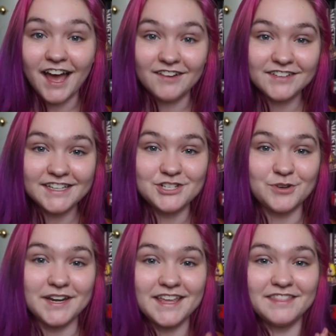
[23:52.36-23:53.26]
I really
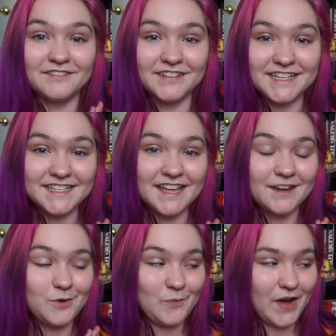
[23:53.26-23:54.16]
enjoyed it. The reason
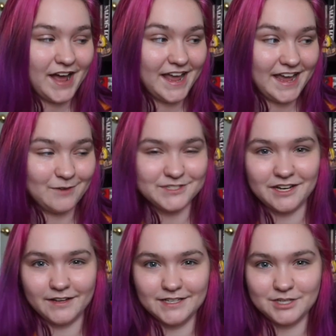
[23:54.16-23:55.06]
why I was
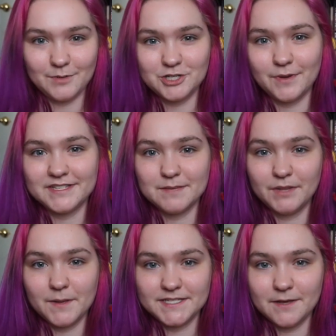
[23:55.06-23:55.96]
talking so much about
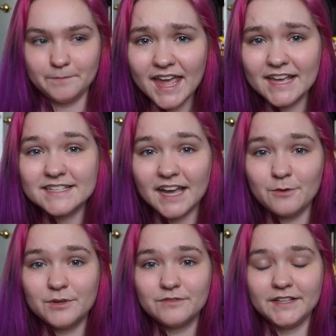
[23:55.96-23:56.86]
symbolism is I
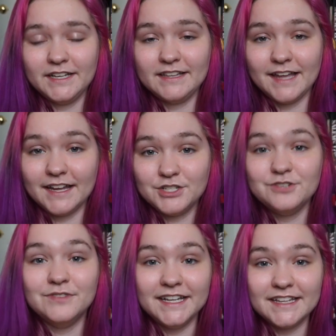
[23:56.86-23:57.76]
would really like to
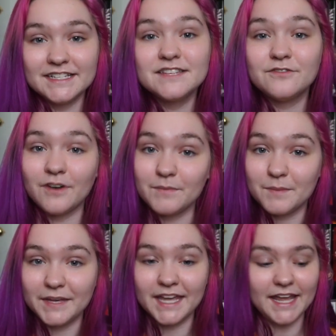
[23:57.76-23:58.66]
read this from the
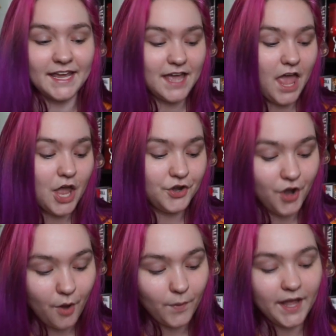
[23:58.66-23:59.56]
beginning,
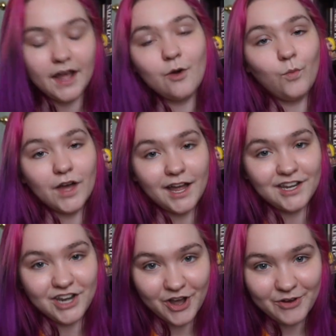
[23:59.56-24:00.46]
knowing what I
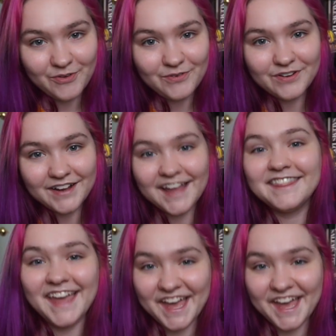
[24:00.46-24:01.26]
know at the